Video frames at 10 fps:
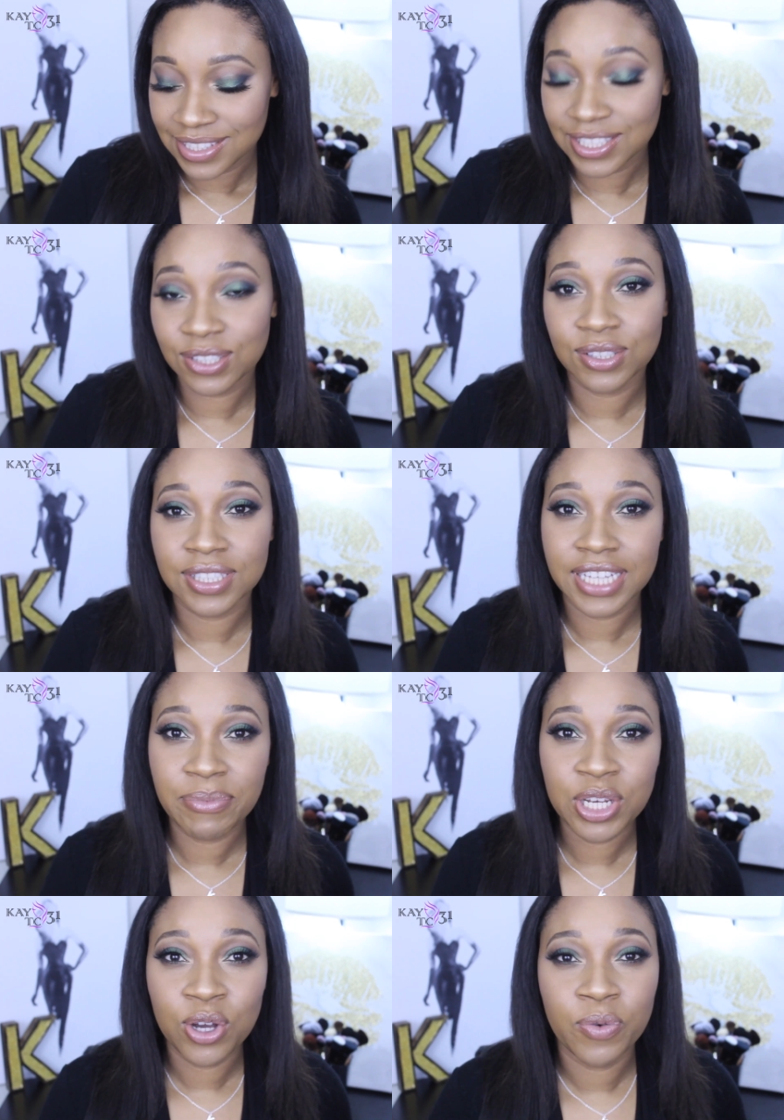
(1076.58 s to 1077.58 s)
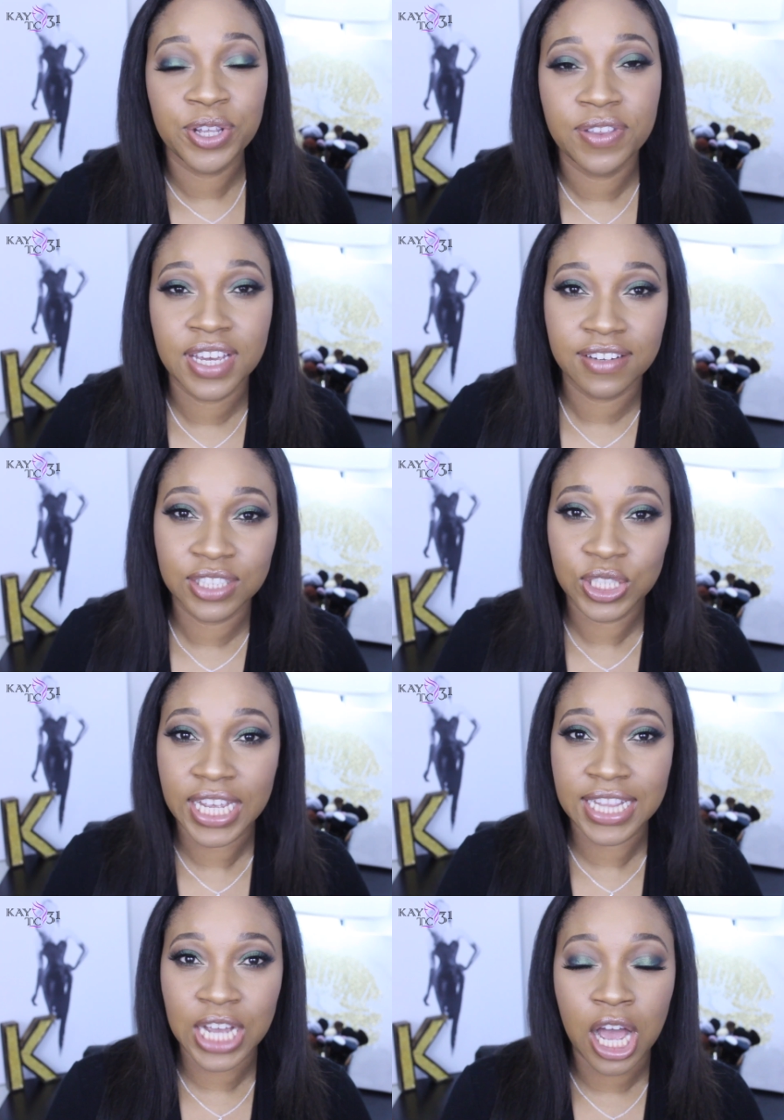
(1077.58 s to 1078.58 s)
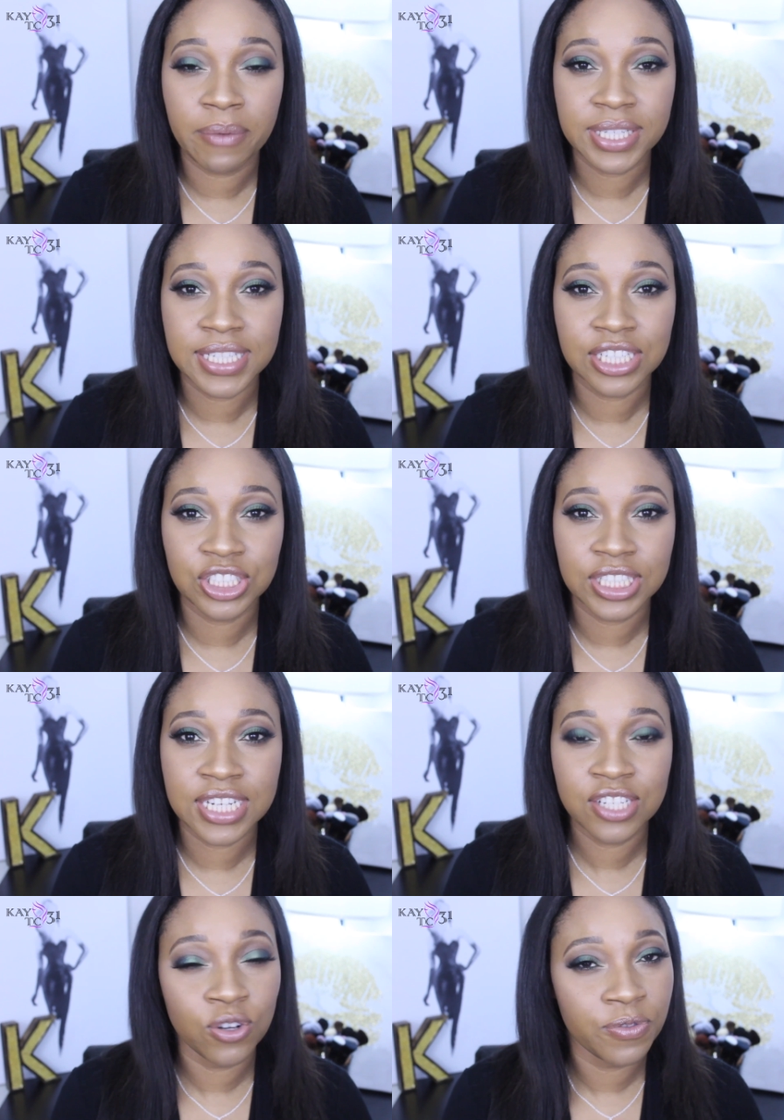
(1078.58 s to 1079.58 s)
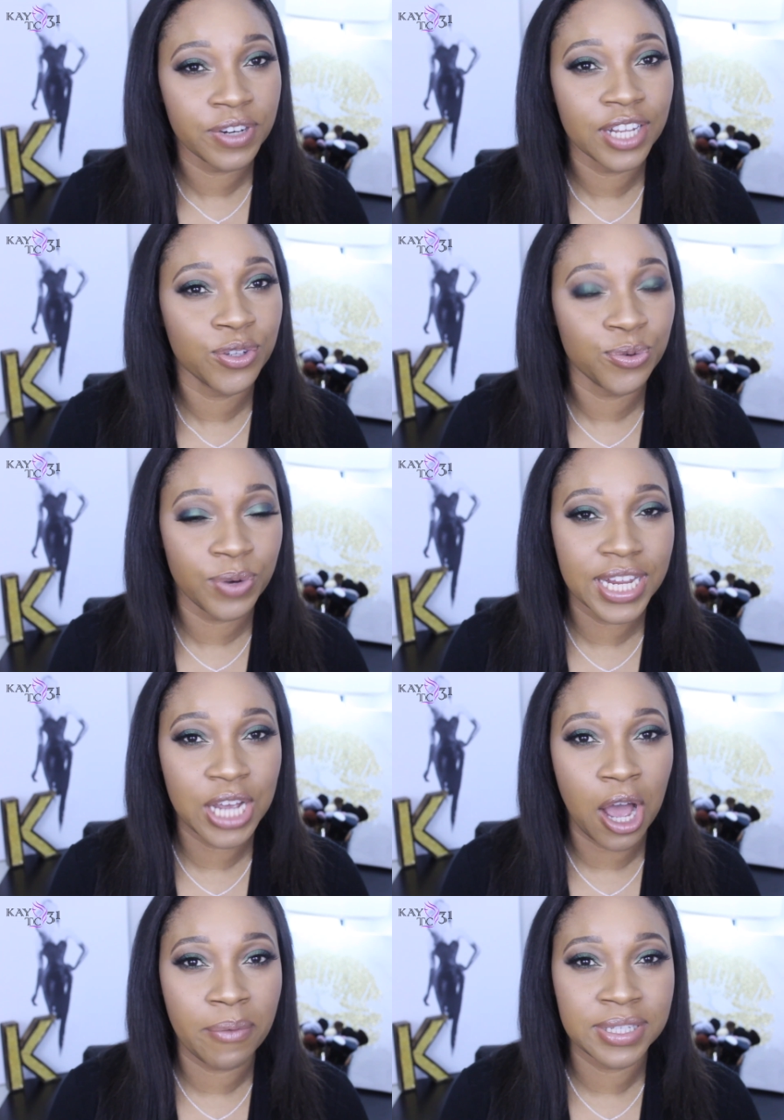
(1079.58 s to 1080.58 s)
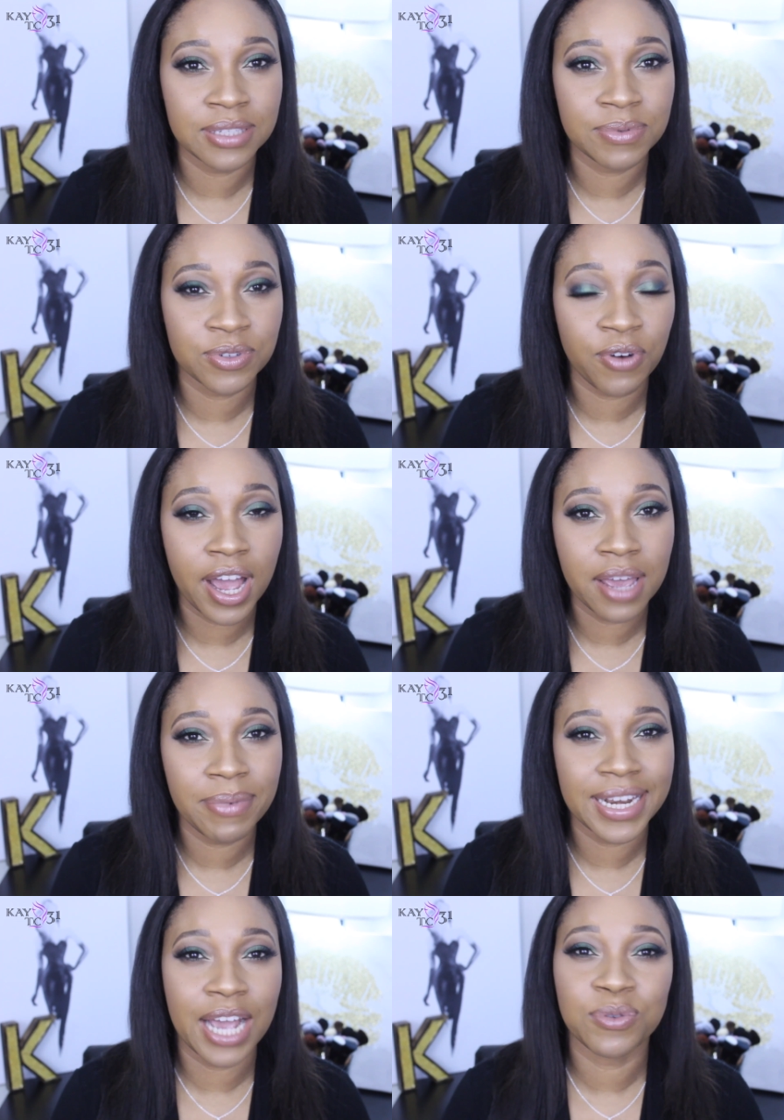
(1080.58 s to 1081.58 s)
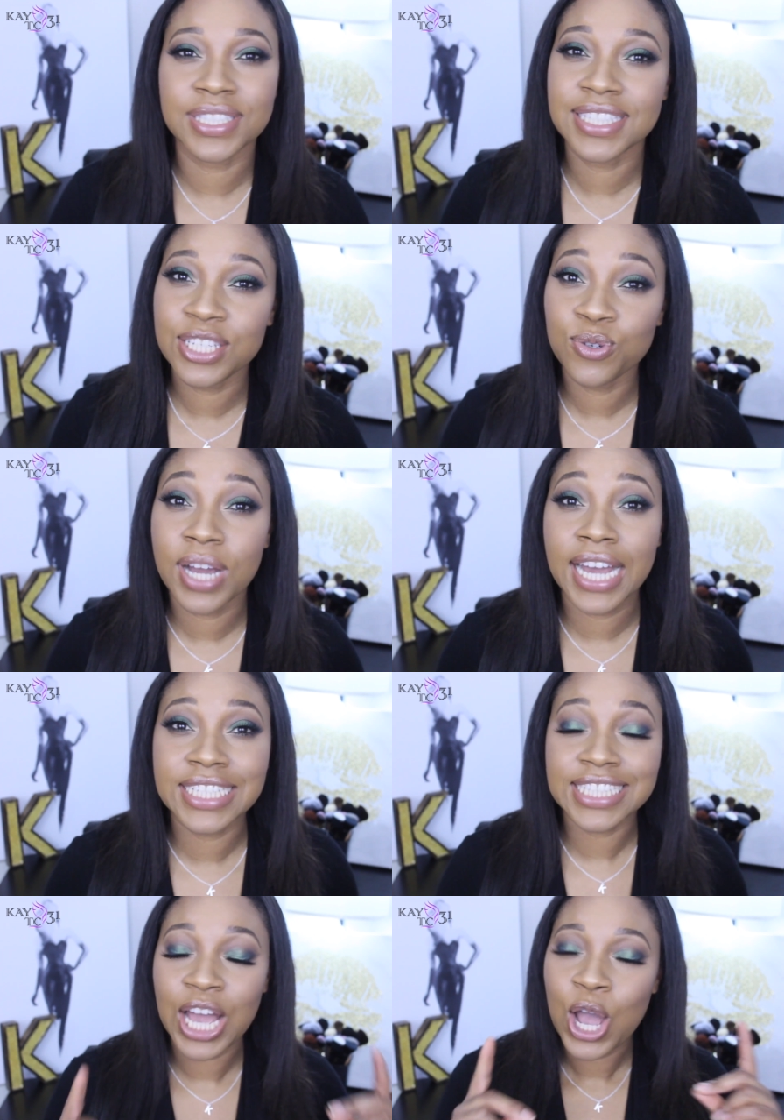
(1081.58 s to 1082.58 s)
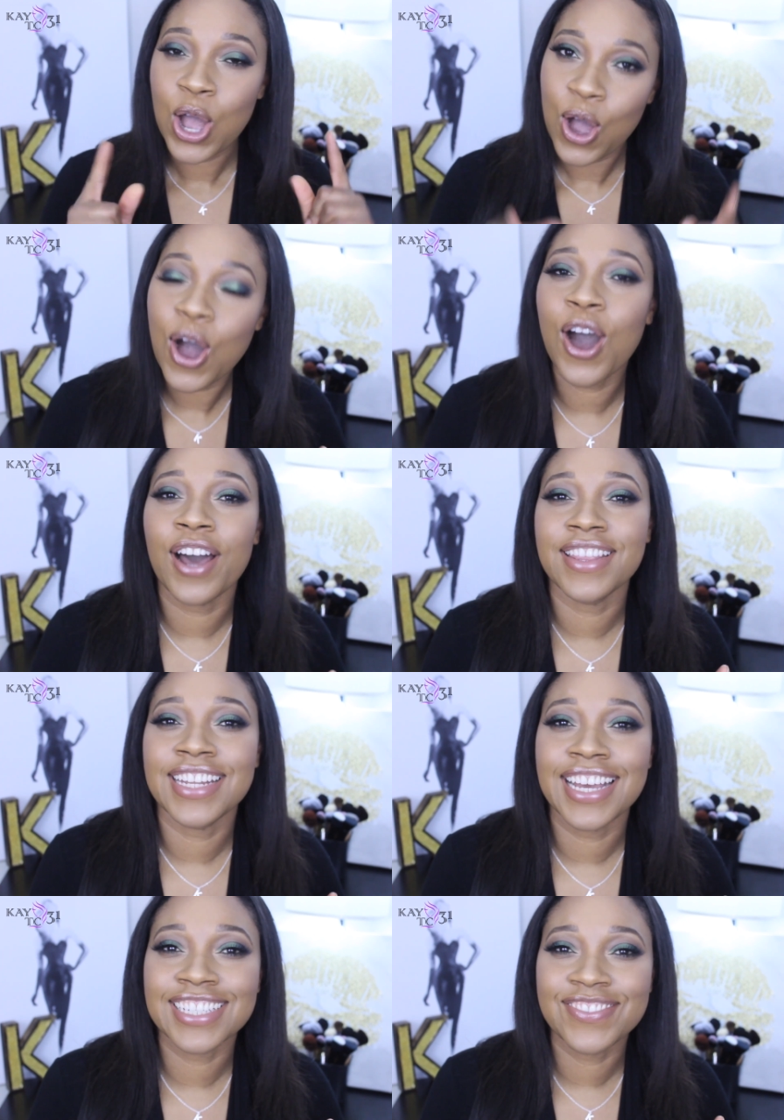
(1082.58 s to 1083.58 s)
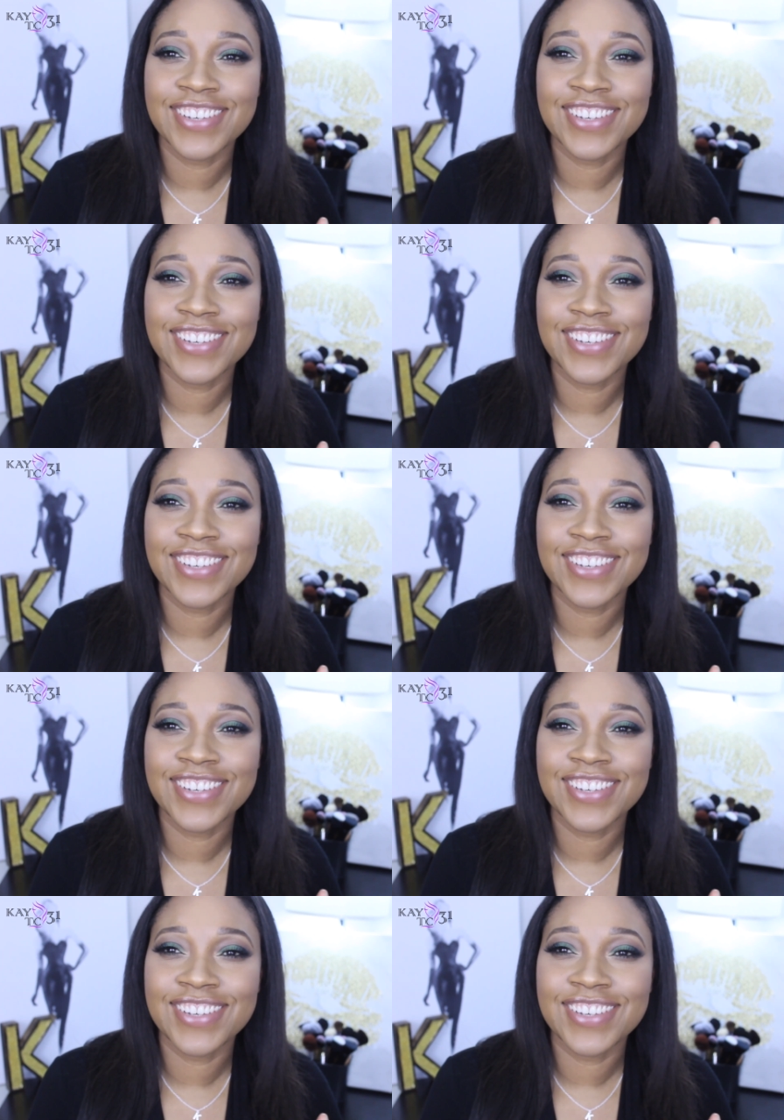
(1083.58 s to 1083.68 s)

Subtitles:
So let me know what you think of the look in the comment section. Don't forget to rate, comment, subscribe, and I will see you guys on the next